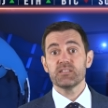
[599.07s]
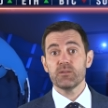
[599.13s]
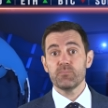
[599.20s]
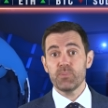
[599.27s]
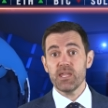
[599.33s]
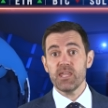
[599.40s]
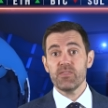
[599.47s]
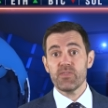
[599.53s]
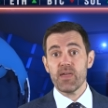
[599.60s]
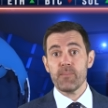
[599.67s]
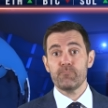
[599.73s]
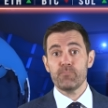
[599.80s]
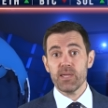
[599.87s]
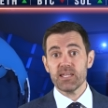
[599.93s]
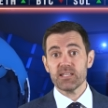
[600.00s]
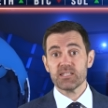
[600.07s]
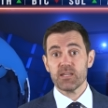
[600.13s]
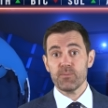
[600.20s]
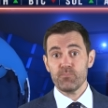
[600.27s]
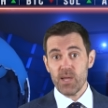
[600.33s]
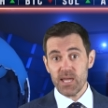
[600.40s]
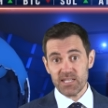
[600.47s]
to be their biggest
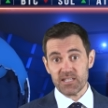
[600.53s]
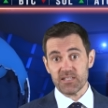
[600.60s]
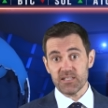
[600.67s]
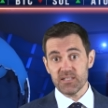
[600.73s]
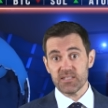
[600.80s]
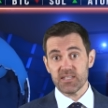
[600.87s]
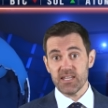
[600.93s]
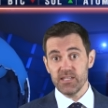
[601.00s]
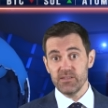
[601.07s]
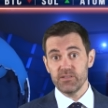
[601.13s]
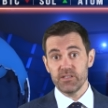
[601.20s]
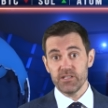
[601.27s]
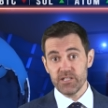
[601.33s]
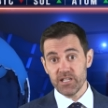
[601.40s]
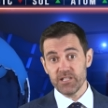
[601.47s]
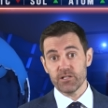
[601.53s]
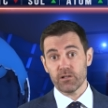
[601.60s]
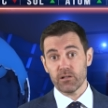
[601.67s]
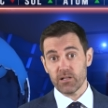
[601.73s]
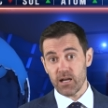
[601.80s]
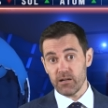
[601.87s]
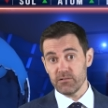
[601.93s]
competitors in the
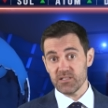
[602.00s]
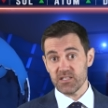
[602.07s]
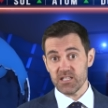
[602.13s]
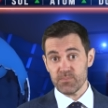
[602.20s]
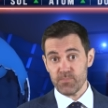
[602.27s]
digital currency